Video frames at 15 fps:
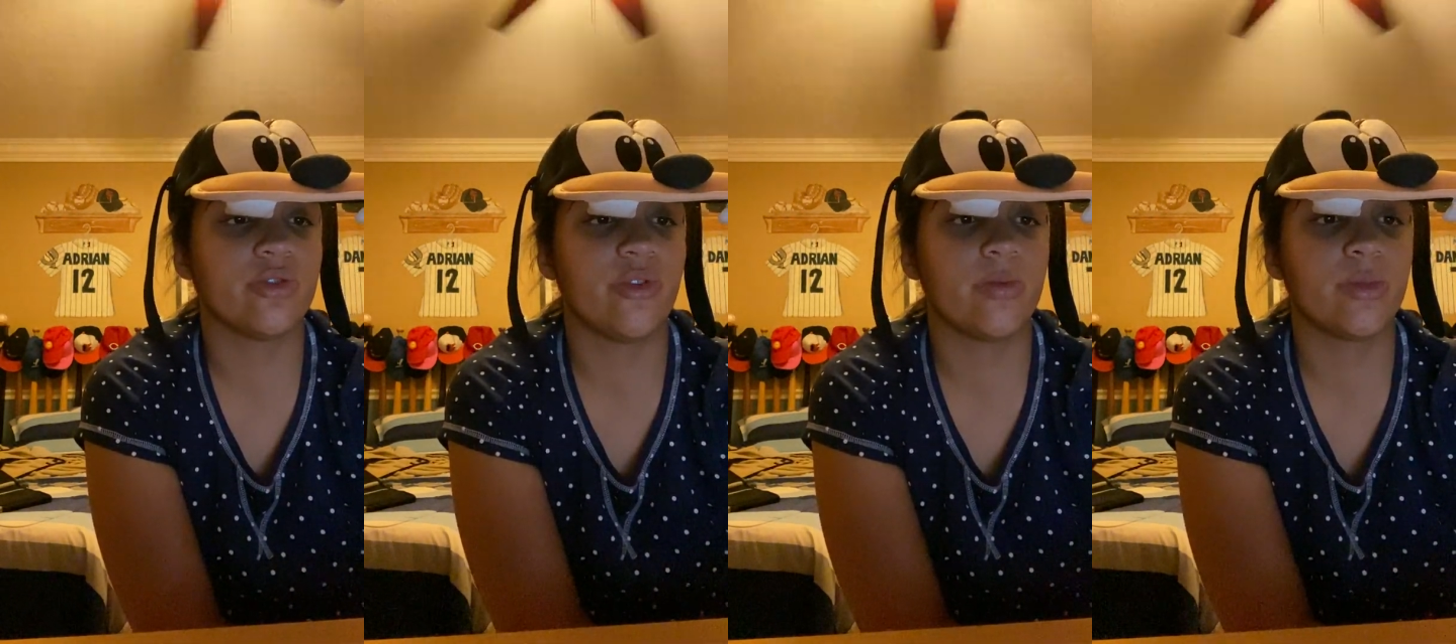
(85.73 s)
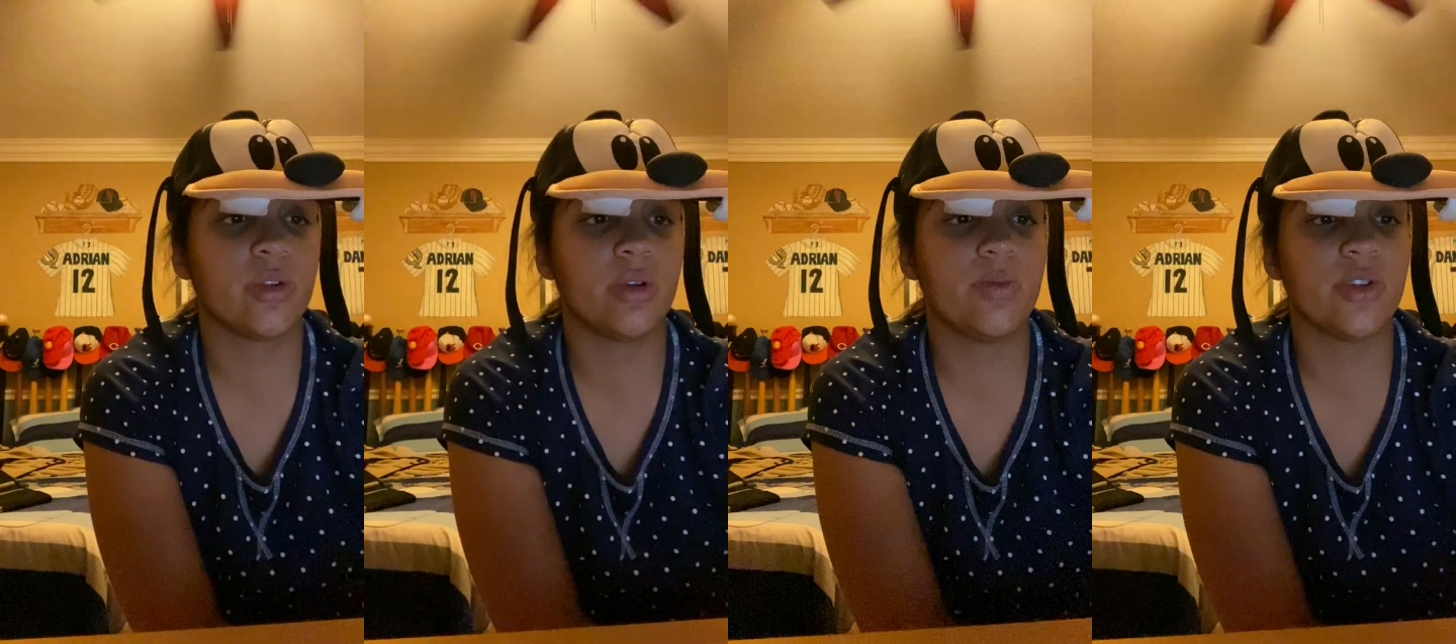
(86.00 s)

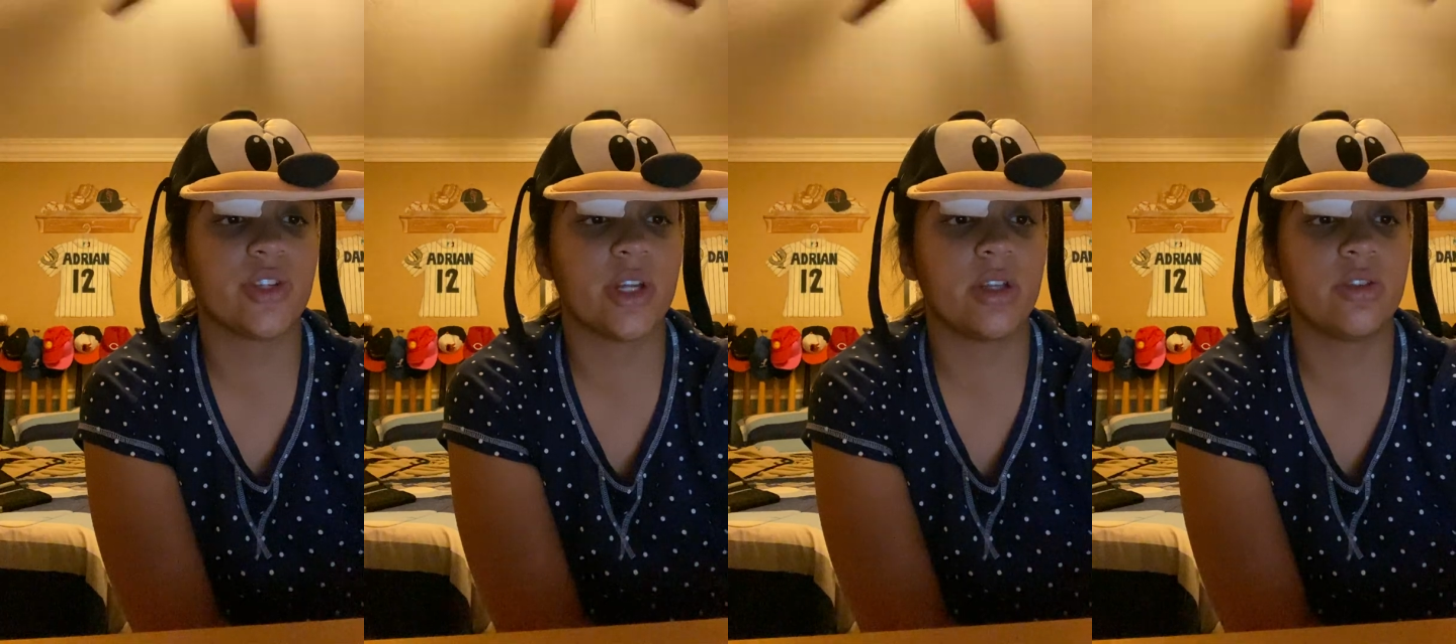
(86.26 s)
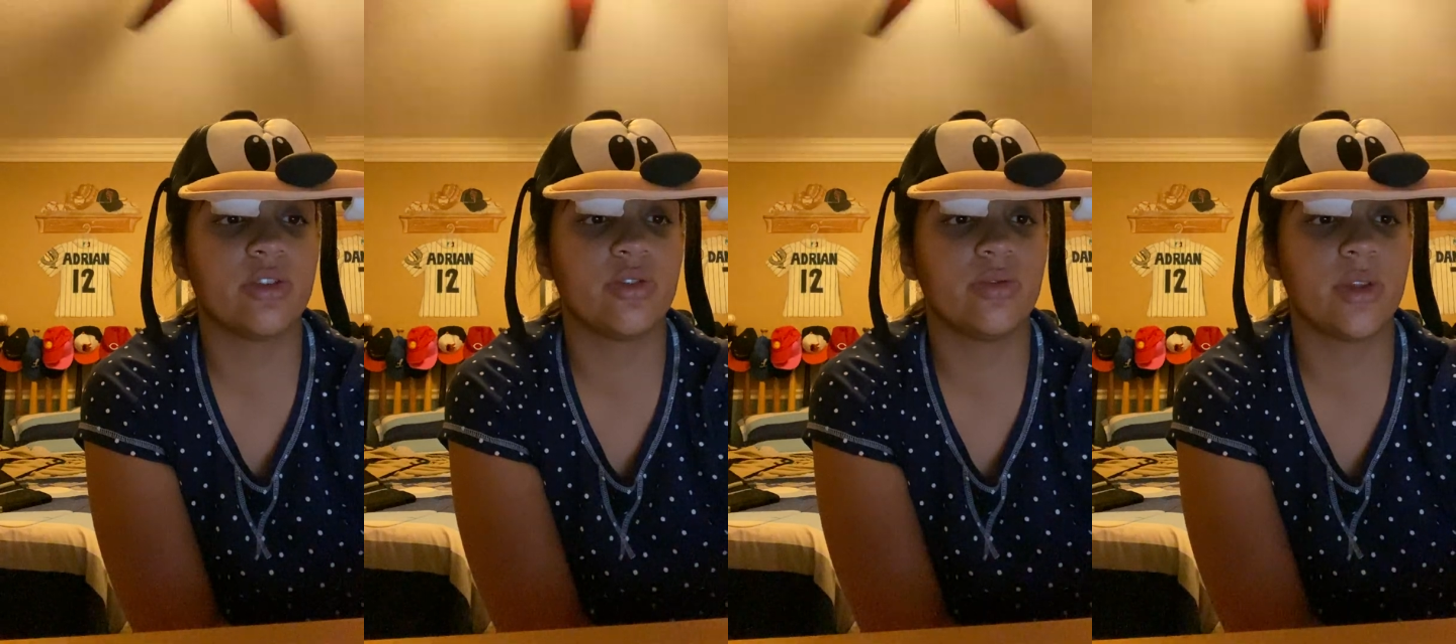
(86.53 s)
from 3%
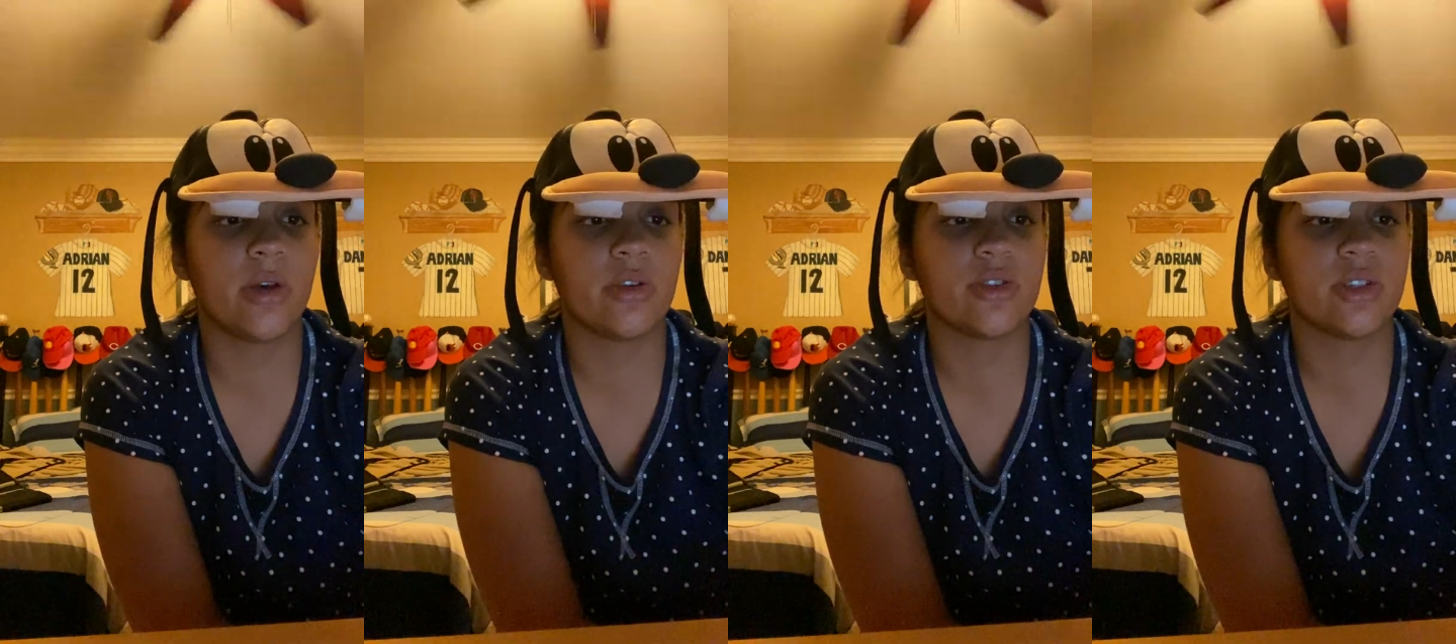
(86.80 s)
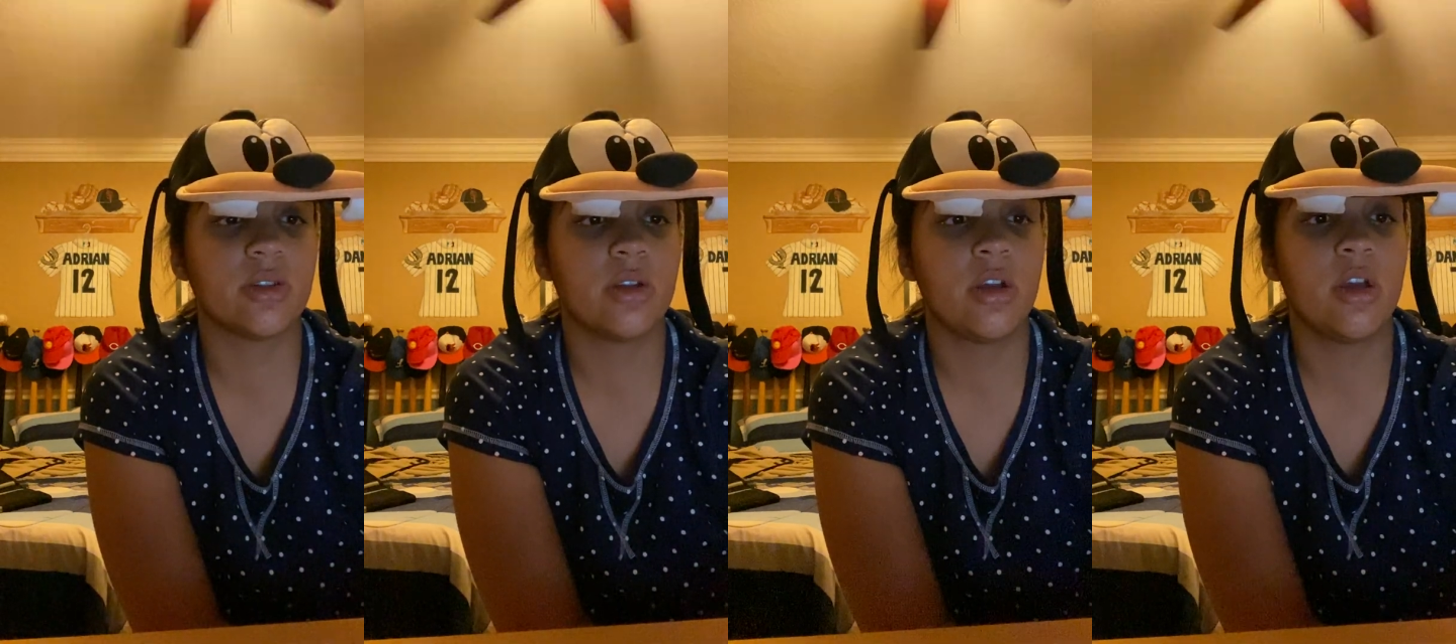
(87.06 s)
in
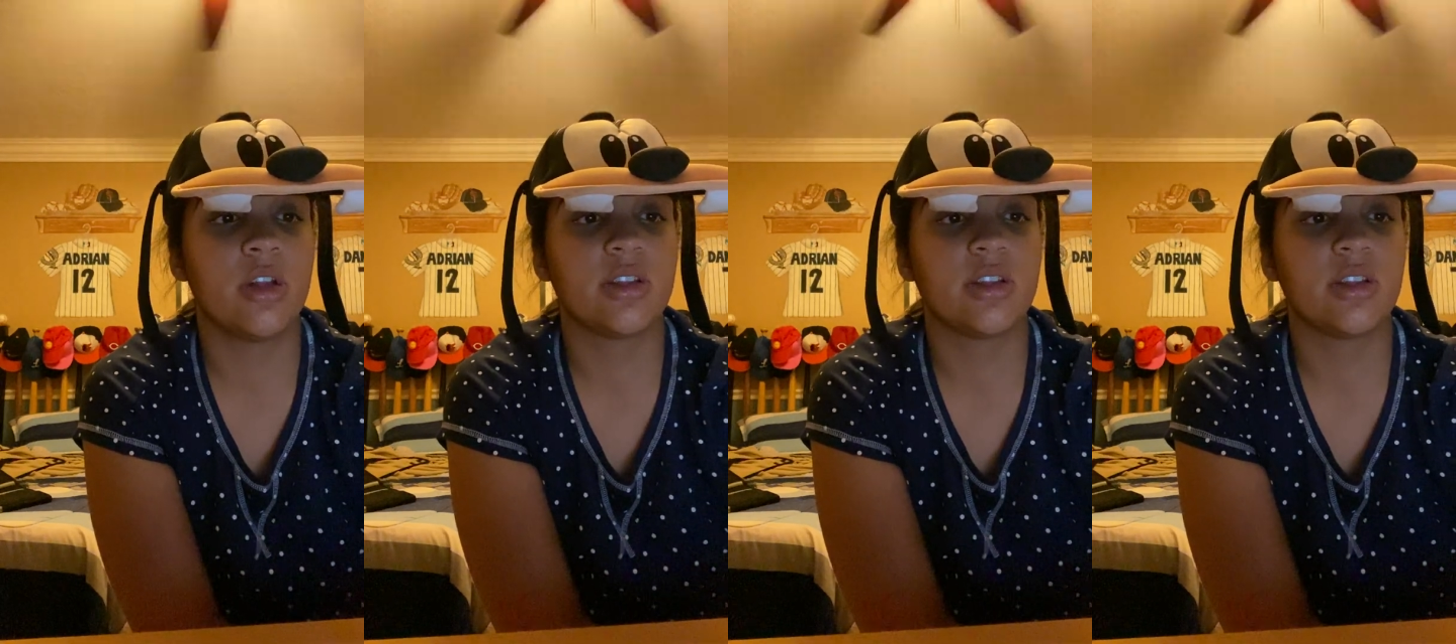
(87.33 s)
2000